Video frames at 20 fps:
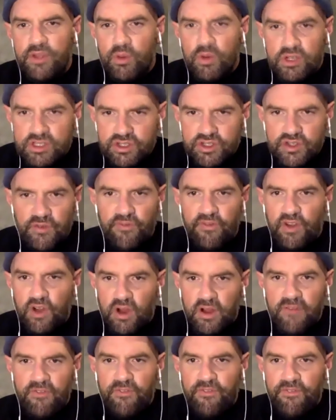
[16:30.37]
there was just a
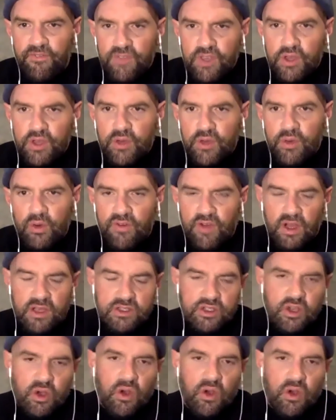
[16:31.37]
very few of us.